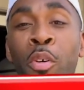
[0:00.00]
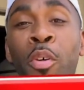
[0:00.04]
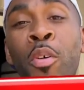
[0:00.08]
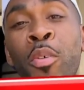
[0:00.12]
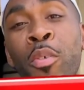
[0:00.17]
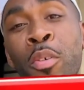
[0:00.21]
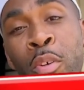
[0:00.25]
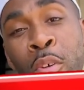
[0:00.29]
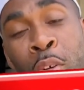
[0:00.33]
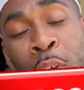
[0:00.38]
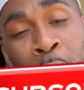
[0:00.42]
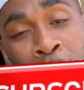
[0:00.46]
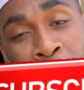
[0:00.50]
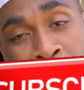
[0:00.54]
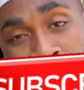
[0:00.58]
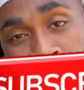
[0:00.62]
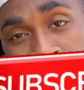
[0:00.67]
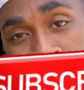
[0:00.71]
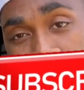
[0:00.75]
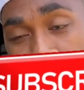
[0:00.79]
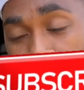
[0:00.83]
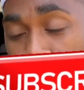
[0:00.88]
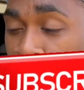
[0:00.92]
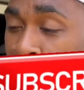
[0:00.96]
go to court?
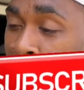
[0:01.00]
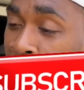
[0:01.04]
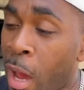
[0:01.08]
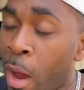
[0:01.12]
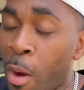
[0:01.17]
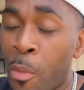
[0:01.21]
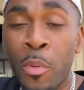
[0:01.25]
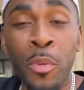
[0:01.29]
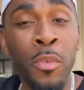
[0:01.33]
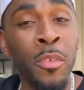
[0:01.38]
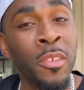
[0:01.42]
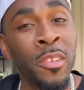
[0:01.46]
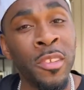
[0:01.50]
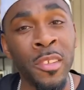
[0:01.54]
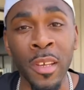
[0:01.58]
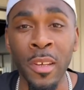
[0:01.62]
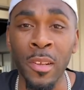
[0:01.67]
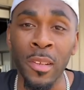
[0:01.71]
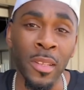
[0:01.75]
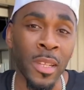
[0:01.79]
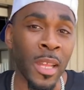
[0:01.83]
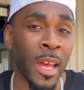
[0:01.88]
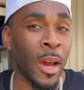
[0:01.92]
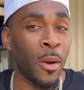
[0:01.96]
Or y'all wanna
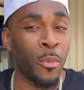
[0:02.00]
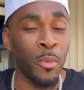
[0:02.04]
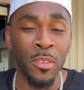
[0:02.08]
settle out,